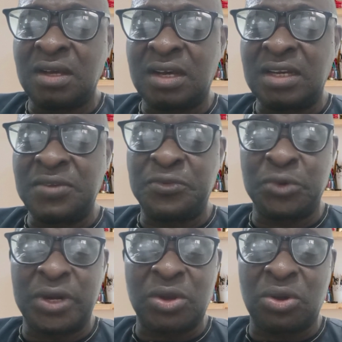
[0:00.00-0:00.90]
And if you
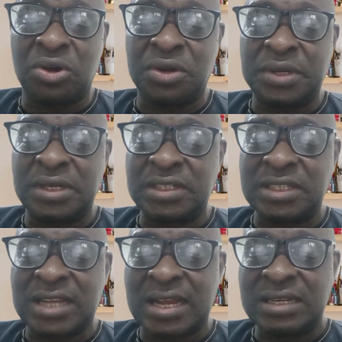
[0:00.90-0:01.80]
recall,
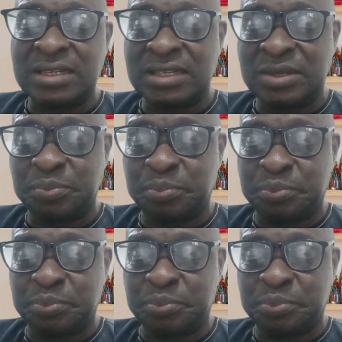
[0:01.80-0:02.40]
these are the